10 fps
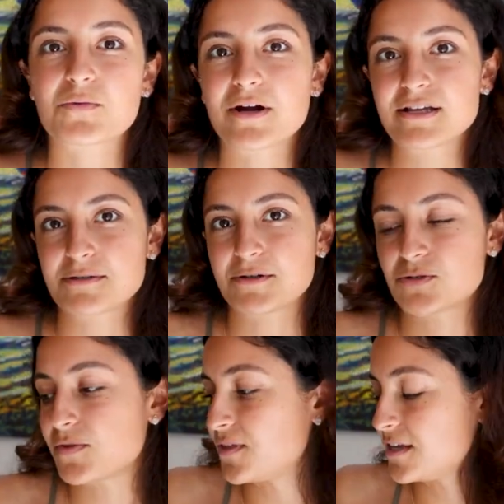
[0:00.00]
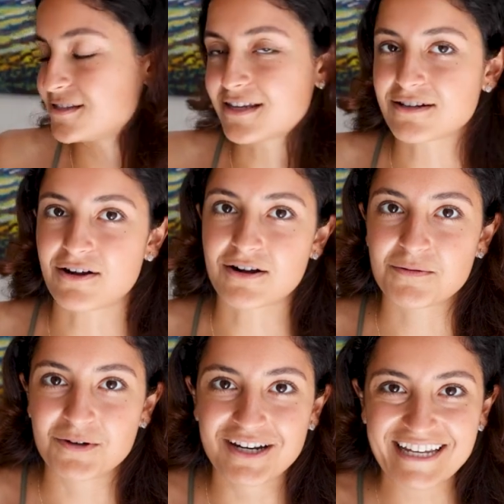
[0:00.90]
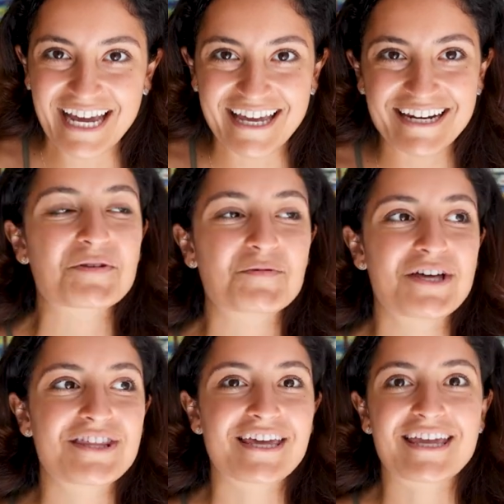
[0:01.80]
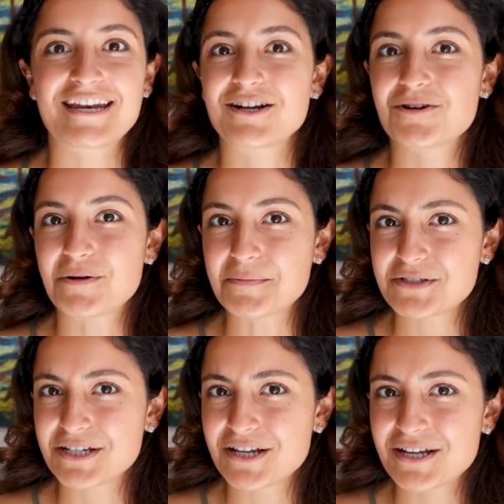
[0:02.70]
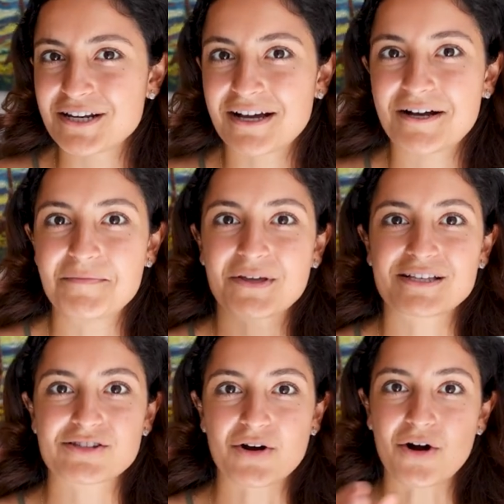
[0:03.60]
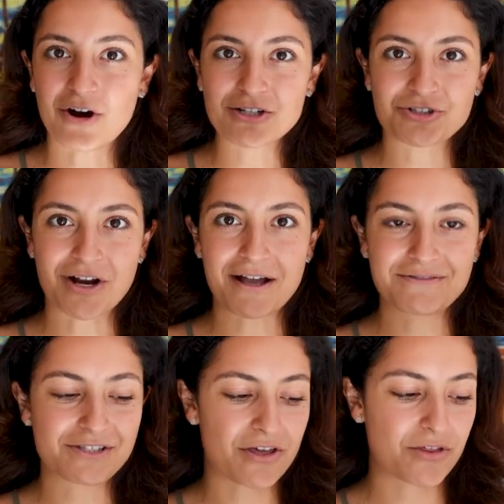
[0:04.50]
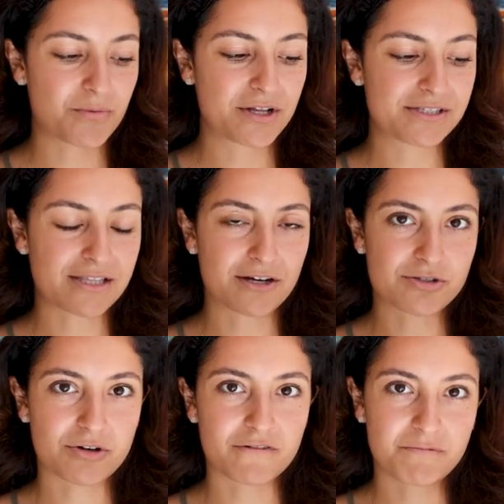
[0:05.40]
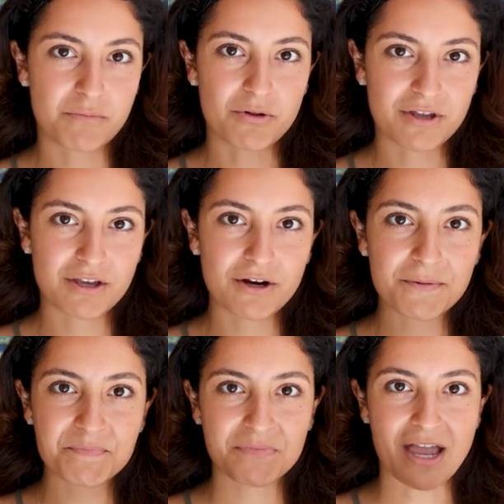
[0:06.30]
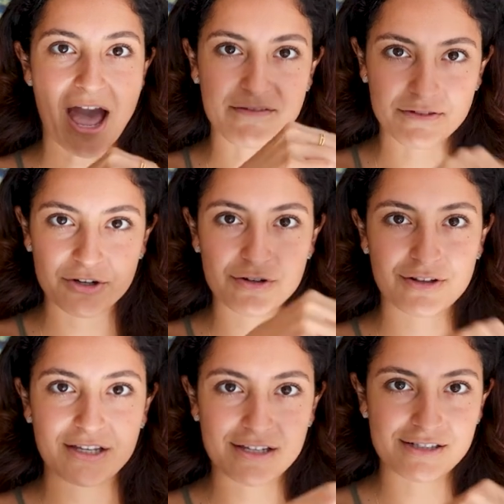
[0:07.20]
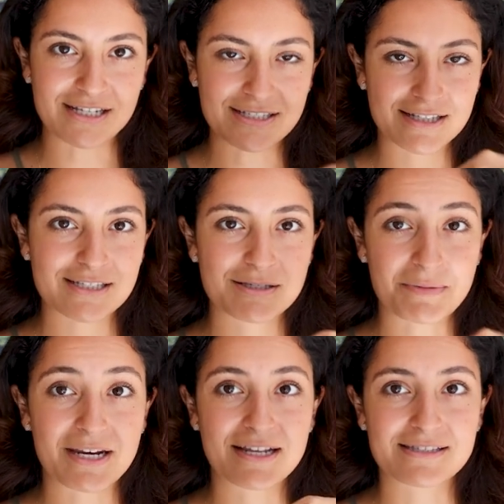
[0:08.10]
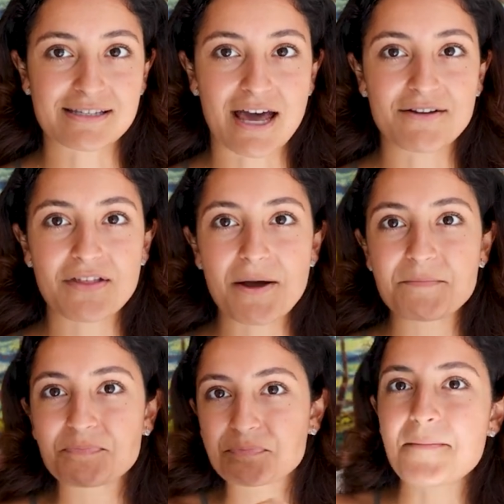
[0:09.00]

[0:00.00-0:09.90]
worry as much with these, like knock on wood again, with it getting corrupted, because the hard drives, the other ones that are sort of bulkier, have literally disks spinning inside of them.